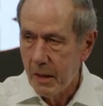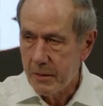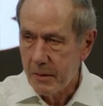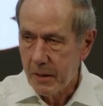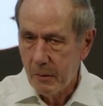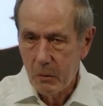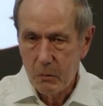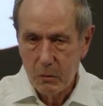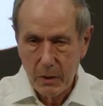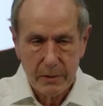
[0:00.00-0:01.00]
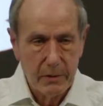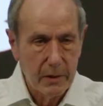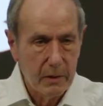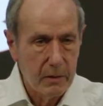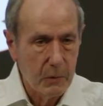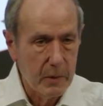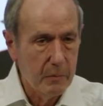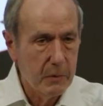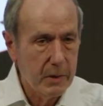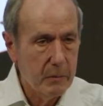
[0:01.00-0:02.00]
I said I would like to, for
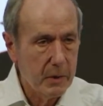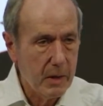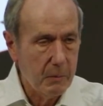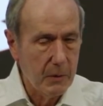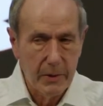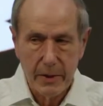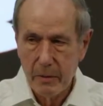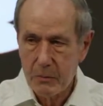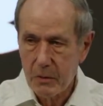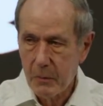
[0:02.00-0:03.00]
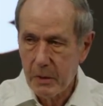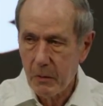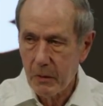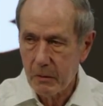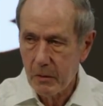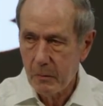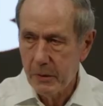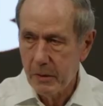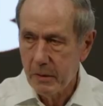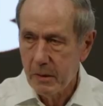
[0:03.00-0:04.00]
him to give me a couple of names of people that could
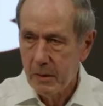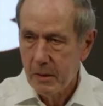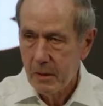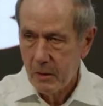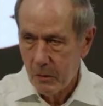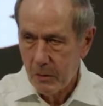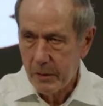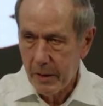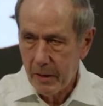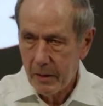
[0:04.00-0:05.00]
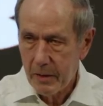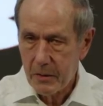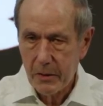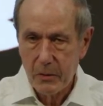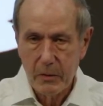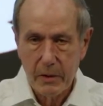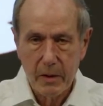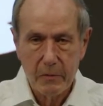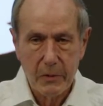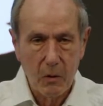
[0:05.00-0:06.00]
be good candidates, either in the
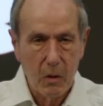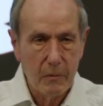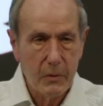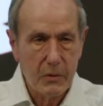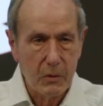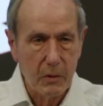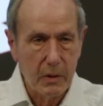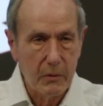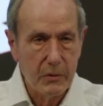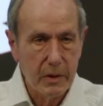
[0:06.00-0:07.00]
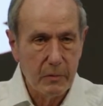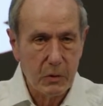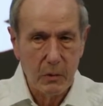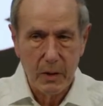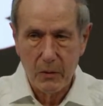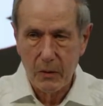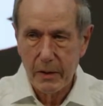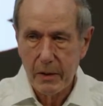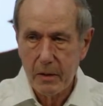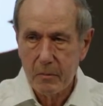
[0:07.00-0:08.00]
NFL office or at other teams around the
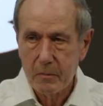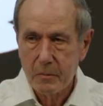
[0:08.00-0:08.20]
league.